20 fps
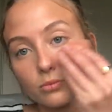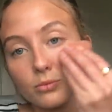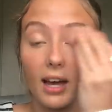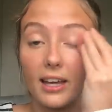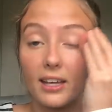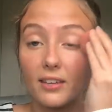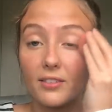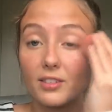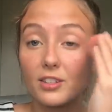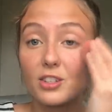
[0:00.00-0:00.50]
I
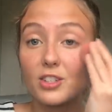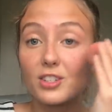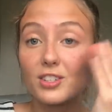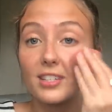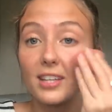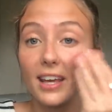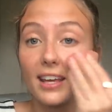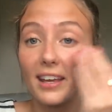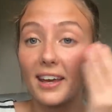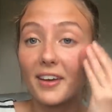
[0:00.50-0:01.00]
even just
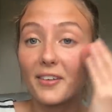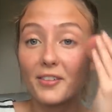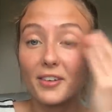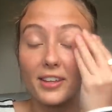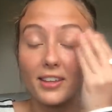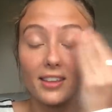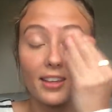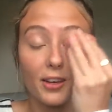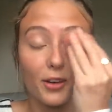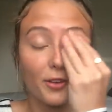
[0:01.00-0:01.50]
take
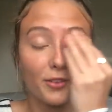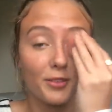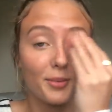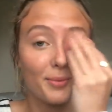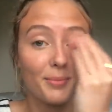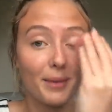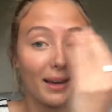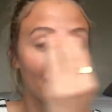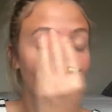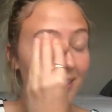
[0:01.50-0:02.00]
everything over
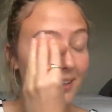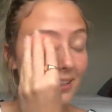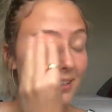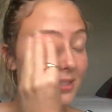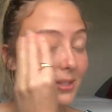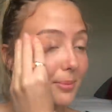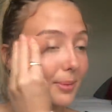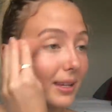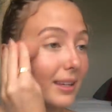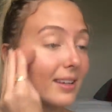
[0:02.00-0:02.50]
my lids
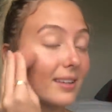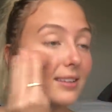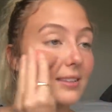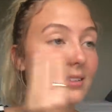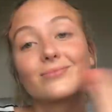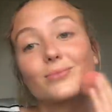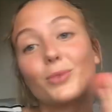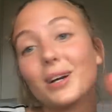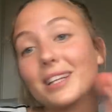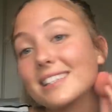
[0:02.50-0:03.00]
because
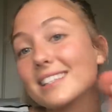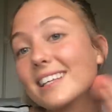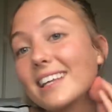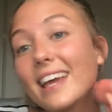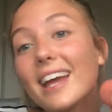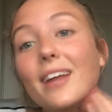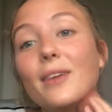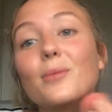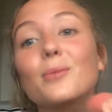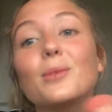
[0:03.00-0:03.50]
once again,